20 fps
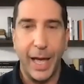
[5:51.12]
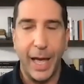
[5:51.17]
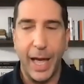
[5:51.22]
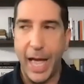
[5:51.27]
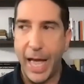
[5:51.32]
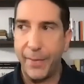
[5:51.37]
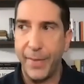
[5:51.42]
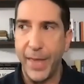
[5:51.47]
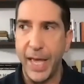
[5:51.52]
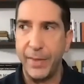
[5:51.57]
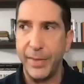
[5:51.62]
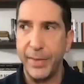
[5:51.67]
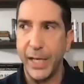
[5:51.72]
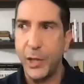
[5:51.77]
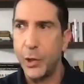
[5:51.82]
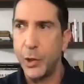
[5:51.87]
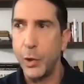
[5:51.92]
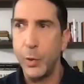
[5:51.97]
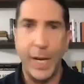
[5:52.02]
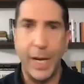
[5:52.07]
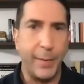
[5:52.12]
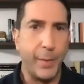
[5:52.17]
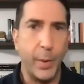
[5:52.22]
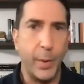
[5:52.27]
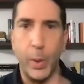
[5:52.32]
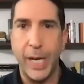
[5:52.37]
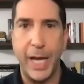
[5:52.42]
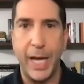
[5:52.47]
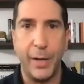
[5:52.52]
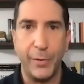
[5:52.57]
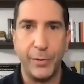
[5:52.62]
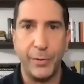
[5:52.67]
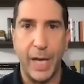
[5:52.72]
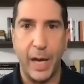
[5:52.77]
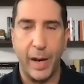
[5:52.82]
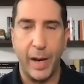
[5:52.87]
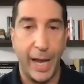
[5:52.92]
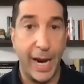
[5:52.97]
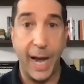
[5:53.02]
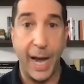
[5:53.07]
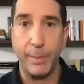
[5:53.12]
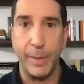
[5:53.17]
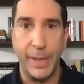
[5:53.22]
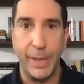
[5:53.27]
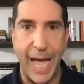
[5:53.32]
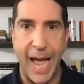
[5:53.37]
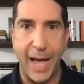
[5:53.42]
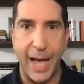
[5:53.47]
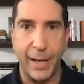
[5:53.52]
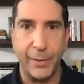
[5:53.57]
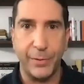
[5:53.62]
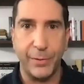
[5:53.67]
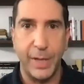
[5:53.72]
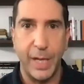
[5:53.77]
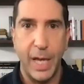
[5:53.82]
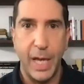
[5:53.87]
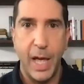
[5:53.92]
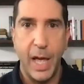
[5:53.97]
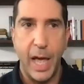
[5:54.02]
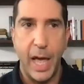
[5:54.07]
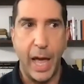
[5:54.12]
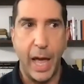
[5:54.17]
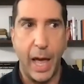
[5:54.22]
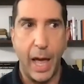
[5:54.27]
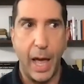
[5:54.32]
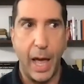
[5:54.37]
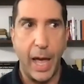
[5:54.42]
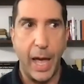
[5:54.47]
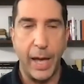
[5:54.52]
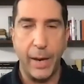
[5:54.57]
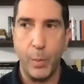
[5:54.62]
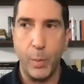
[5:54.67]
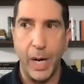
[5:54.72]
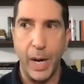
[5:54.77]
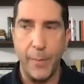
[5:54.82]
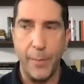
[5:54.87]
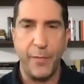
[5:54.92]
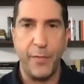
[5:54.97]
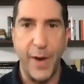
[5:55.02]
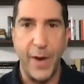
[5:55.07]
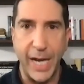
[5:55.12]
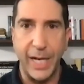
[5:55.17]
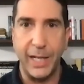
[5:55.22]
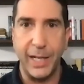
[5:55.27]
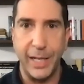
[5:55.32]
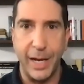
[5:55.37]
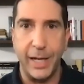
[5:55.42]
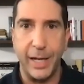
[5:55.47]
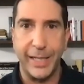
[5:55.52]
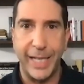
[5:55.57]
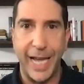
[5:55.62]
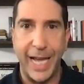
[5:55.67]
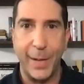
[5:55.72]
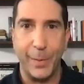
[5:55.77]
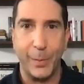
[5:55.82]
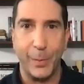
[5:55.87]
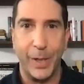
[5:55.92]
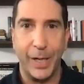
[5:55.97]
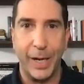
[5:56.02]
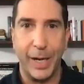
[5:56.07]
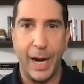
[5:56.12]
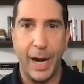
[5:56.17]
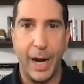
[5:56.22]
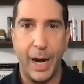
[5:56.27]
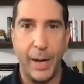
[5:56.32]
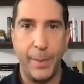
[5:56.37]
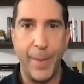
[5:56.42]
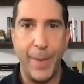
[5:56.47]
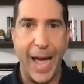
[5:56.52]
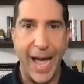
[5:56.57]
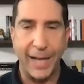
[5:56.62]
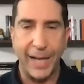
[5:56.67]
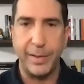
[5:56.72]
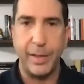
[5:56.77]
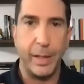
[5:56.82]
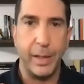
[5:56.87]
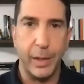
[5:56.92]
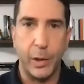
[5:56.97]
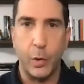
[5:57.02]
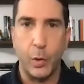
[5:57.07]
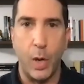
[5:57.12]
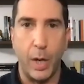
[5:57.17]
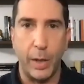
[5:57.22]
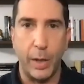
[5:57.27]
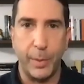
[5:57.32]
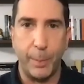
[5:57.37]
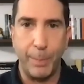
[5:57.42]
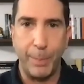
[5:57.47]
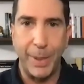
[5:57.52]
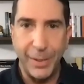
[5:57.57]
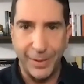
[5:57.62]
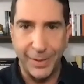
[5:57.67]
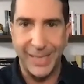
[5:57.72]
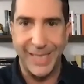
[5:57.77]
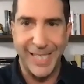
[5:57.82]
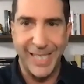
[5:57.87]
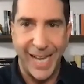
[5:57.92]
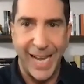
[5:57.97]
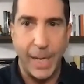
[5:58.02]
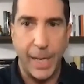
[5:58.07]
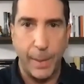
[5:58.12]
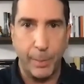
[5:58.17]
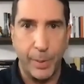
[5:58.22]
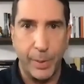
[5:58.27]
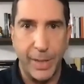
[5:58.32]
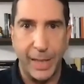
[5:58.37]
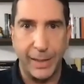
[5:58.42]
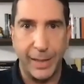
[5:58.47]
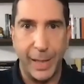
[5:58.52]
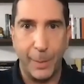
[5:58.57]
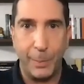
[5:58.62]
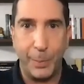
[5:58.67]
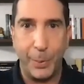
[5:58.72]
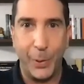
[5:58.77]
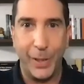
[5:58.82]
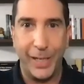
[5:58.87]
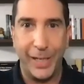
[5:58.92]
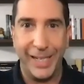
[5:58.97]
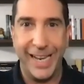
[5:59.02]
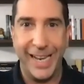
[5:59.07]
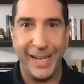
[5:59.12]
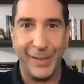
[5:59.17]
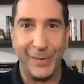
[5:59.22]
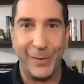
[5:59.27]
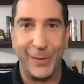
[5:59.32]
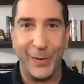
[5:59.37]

and then they shoot everyone else out, and I'm last. And when I'm finally on camera, I'm acting across a piece of tape that they put next